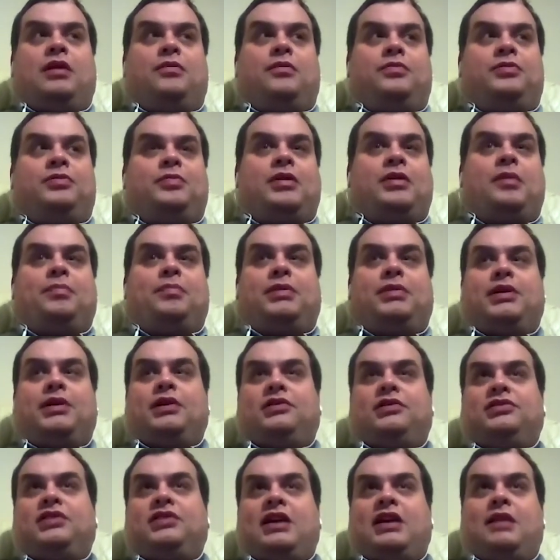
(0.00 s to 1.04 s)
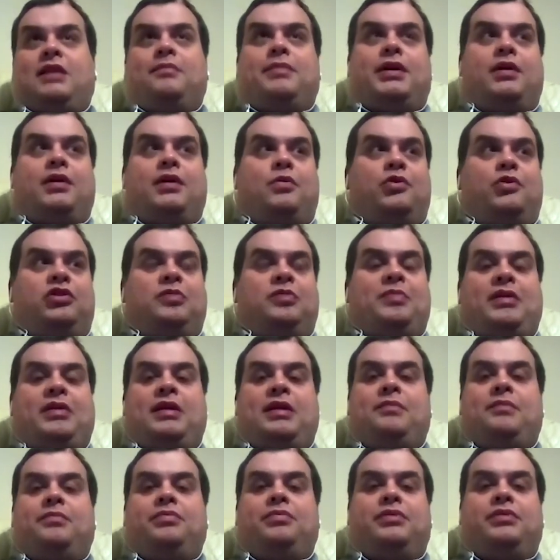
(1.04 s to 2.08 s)
Spark plugs, camber, water
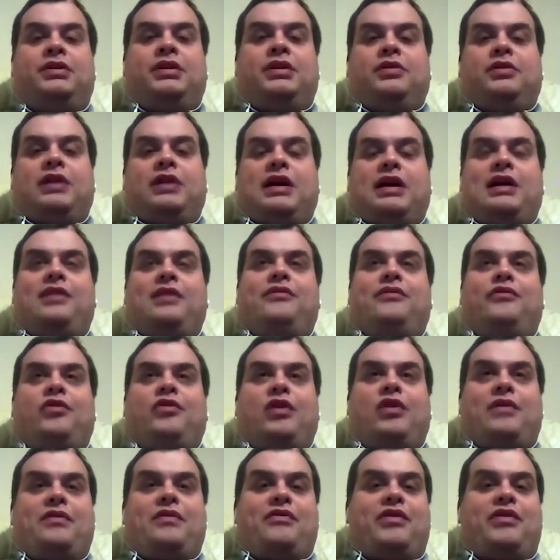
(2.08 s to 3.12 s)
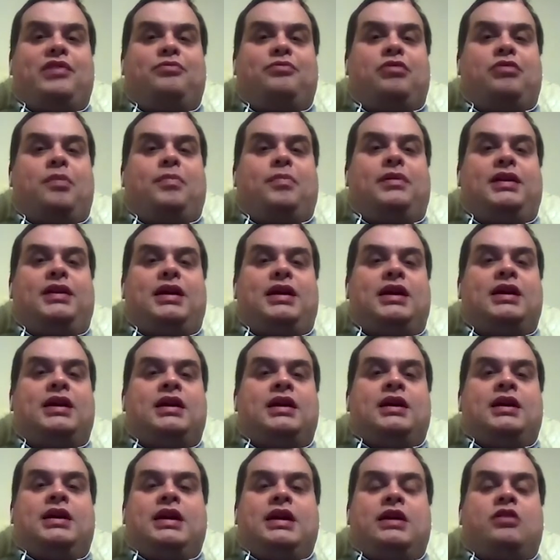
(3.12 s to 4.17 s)
pump, everything properly.
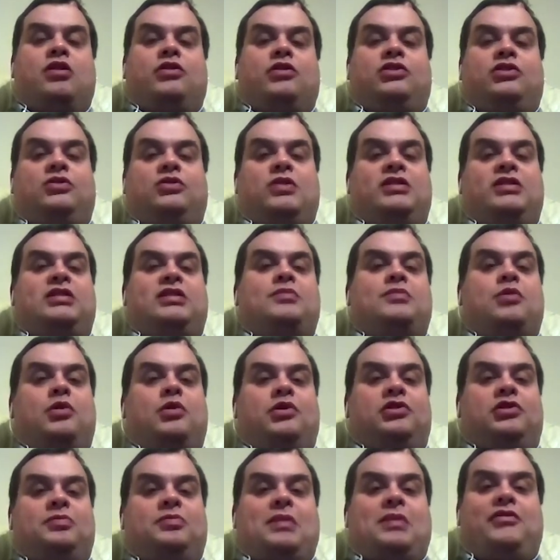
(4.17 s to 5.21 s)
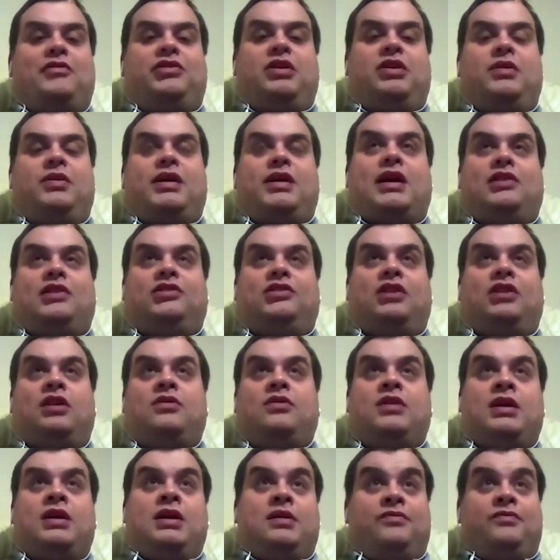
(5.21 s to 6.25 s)
He got 20 more horsepower for doing it. So
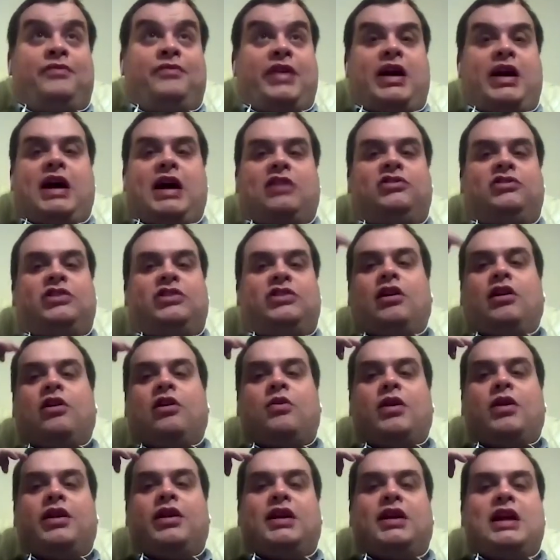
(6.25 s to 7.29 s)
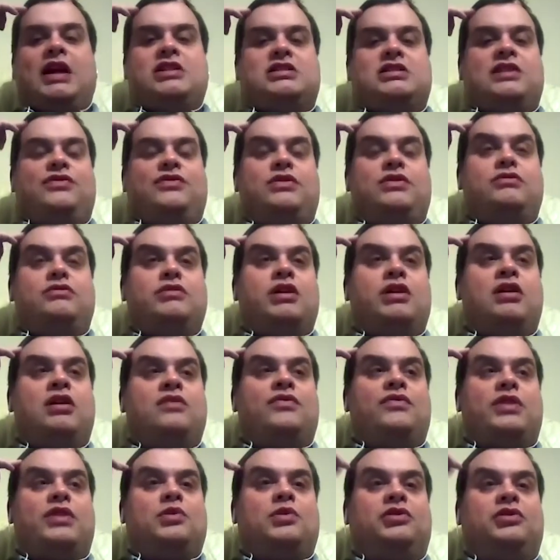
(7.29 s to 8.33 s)
they actually are quite a good engine. If you know
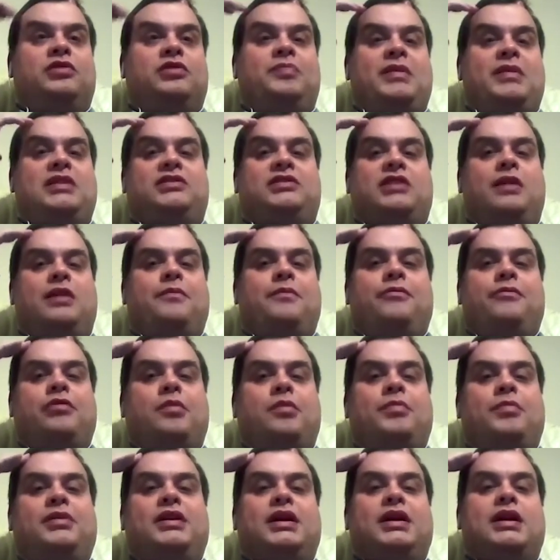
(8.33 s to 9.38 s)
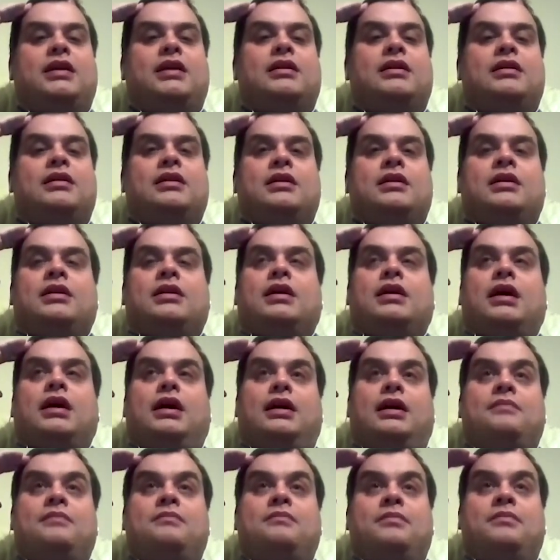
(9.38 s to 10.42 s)
that yours has been done properly,
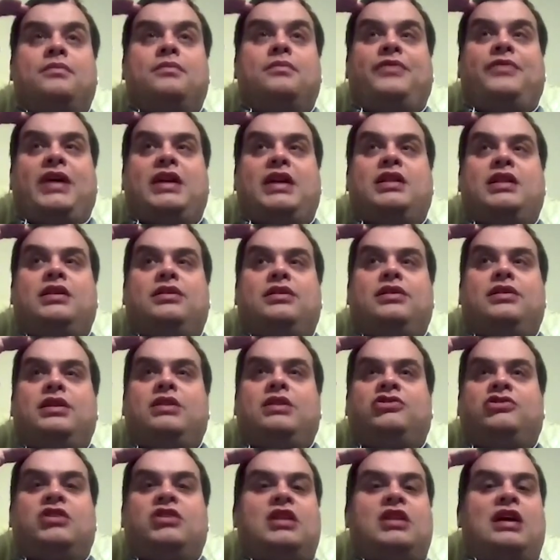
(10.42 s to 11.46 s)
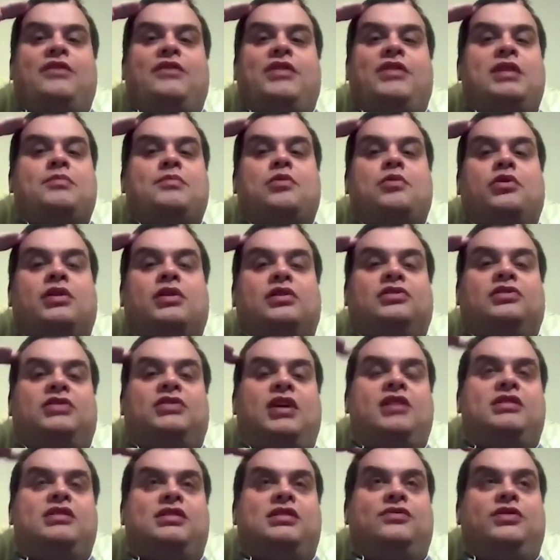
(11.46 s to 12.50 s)
then you shouldn't have any more
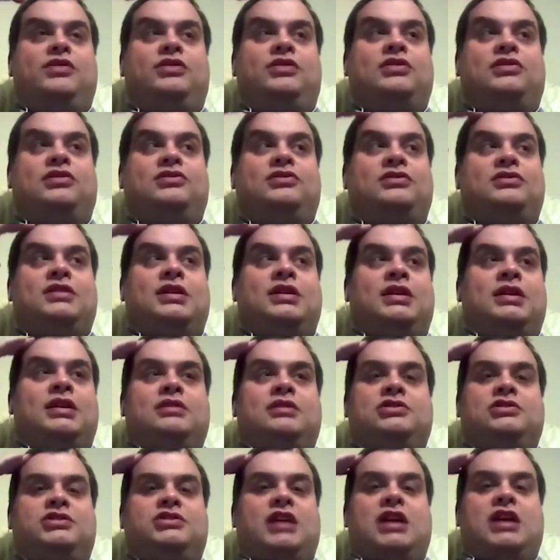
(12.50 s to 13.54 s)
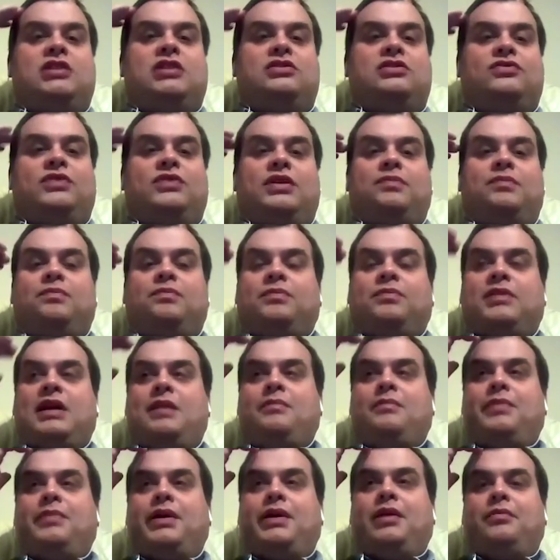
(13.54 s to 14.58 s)
concerns. If you just change the
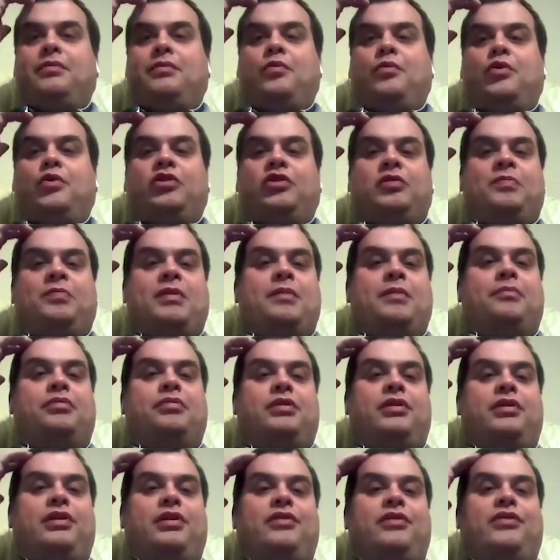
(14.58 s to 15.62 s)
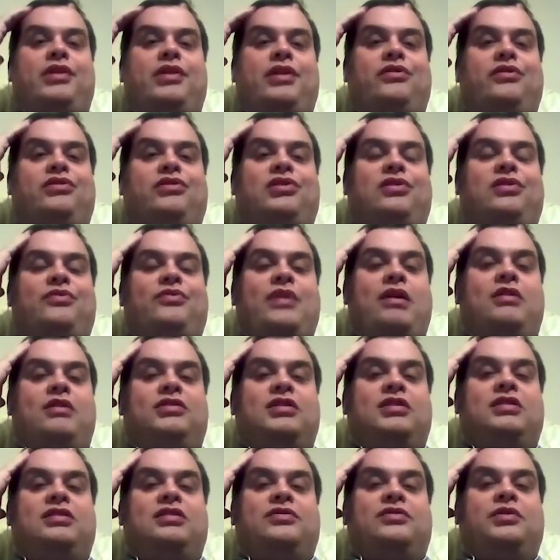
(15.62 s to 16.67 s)
camber, water pump at various
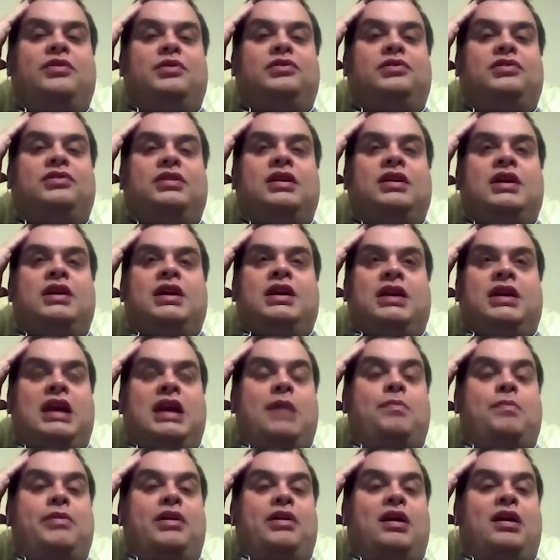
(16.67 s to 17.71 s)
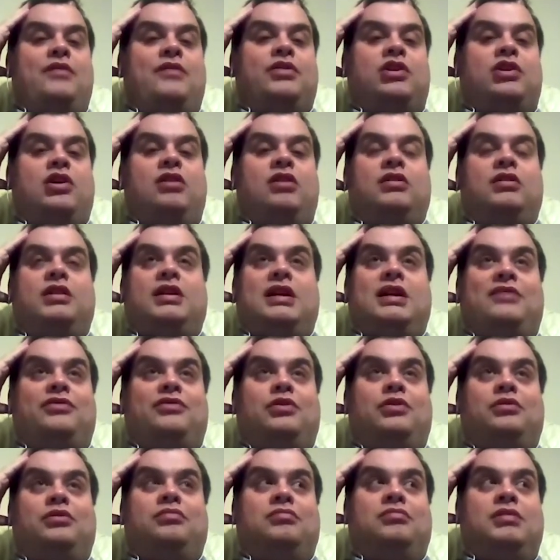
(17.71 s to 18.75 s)
intervals, keep an eye on the coolant
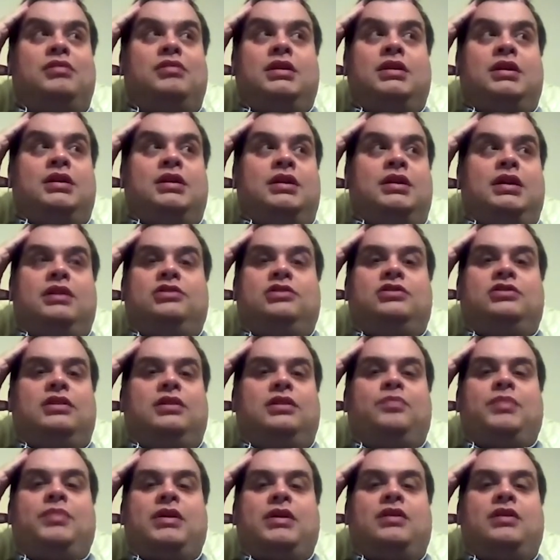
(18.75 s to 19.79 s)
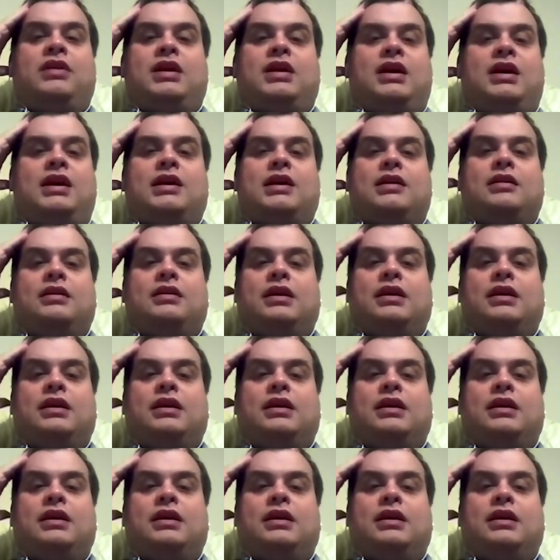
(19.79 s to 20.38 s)
level, you'd be okay.